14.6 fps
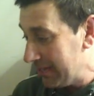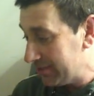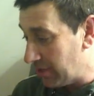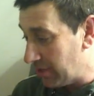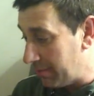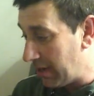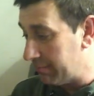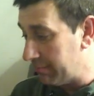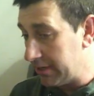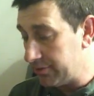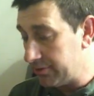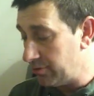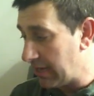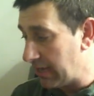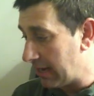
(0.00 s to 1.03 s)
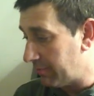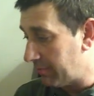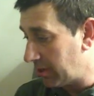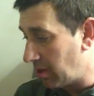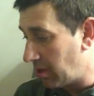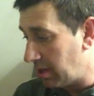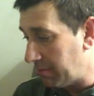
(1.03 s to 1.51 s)
I'm going to do that. I'm
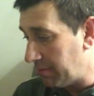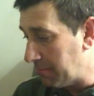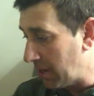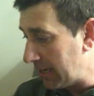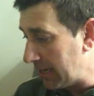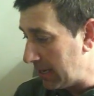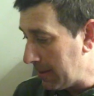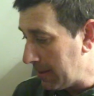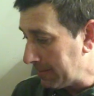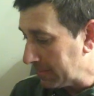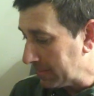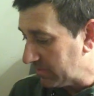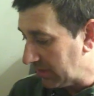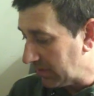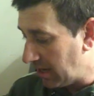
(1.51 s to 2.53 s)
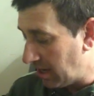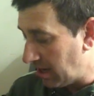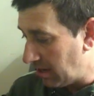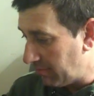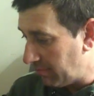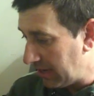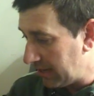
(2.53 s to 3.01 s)
going to call up my buddy,
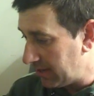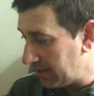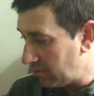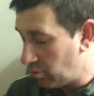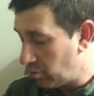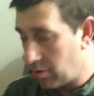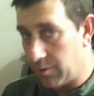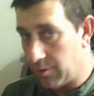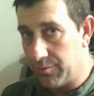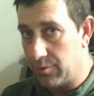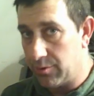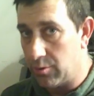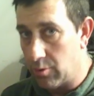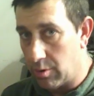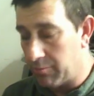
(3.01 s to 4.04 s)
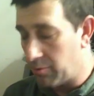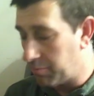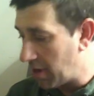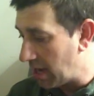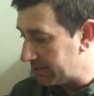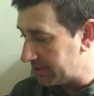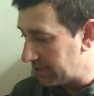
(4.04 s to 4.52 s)
and then we'll go through the normal
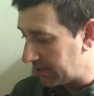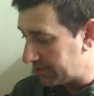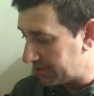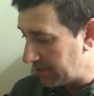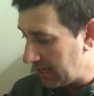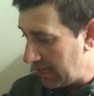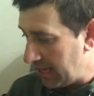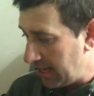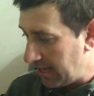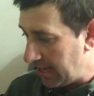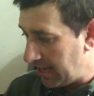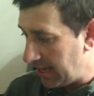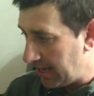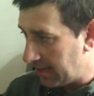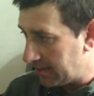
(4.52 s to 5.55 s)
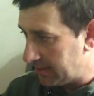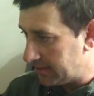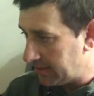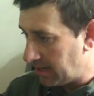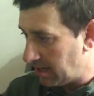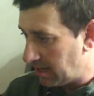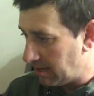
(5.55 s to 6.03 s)
process. And
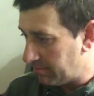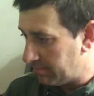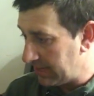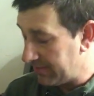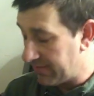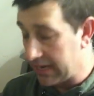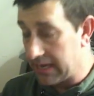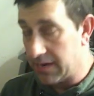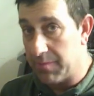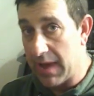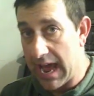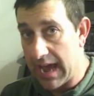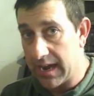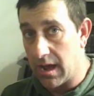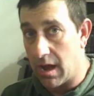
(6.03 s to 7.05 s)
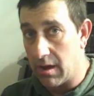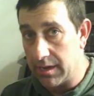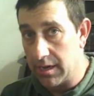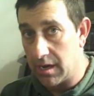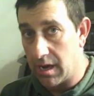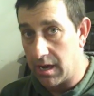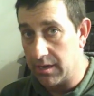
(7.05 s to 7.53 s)
if I get it back, I'll
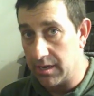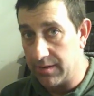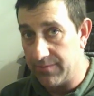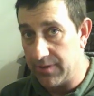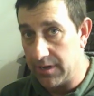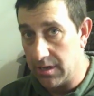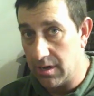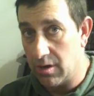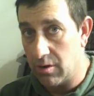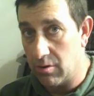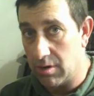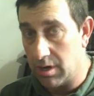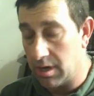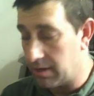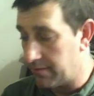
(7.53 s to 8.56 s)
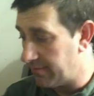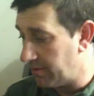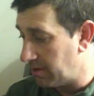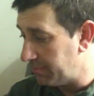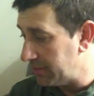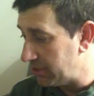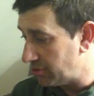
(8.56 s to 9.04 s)
get a video of
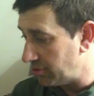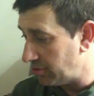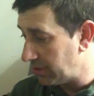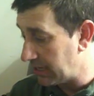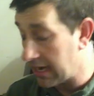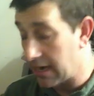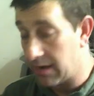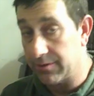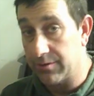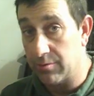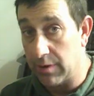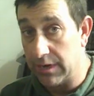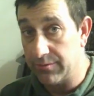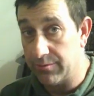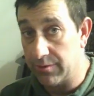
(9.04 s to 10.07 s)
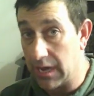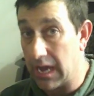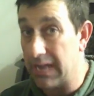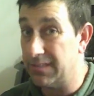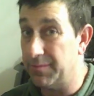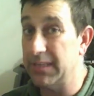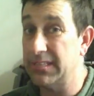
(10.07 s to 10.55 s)
me shooting it out at the range for you
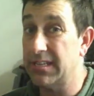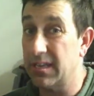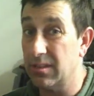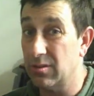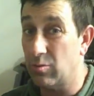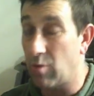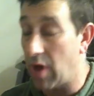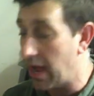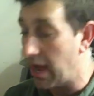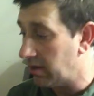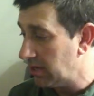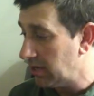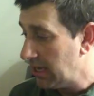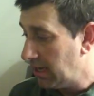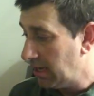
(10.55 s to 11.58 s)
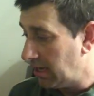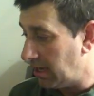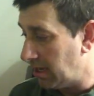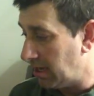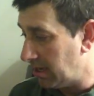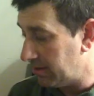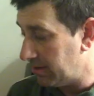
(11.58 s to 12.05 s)
guys. It may take a little while,
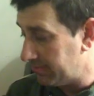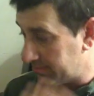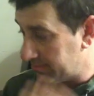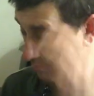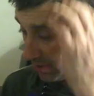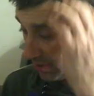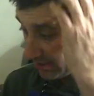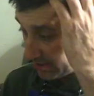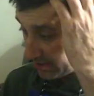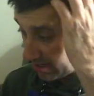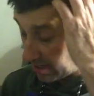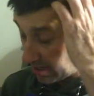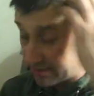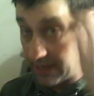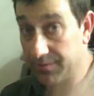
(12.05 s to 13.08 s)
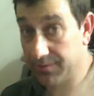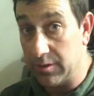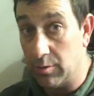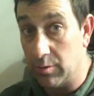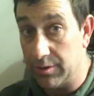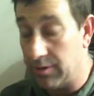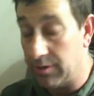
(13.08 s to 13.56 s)
but I definitely
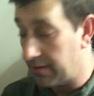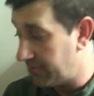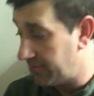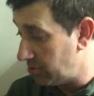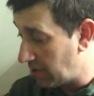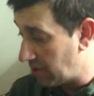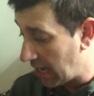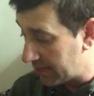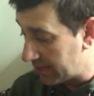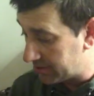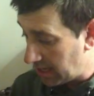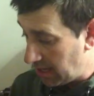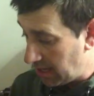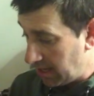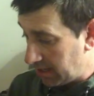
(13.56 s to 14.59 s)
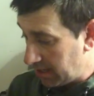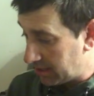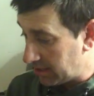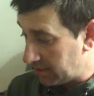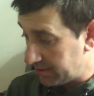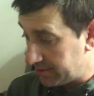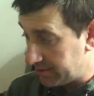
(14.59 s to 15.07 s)
want to do that for you guys
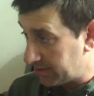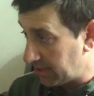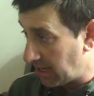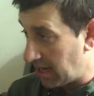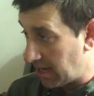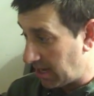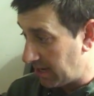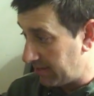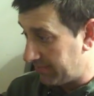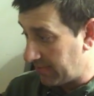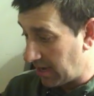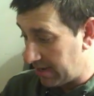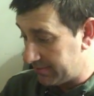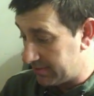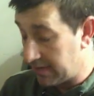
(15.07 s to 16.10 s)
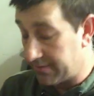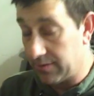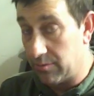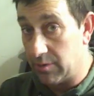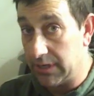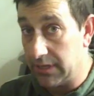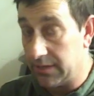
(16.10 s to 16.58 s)
because I definitely
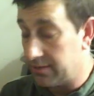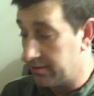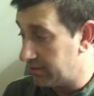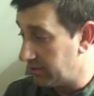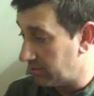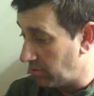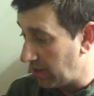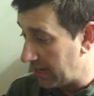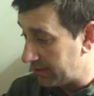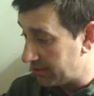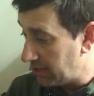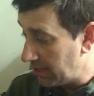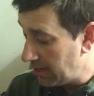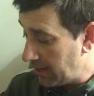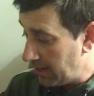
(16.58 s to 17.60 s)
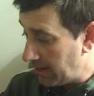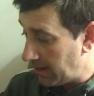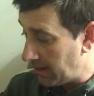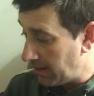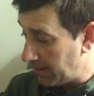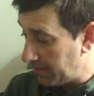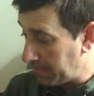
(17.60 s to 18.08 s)
want to get this to the range.
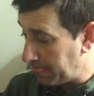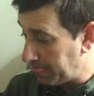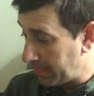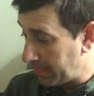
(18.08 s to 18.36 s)
But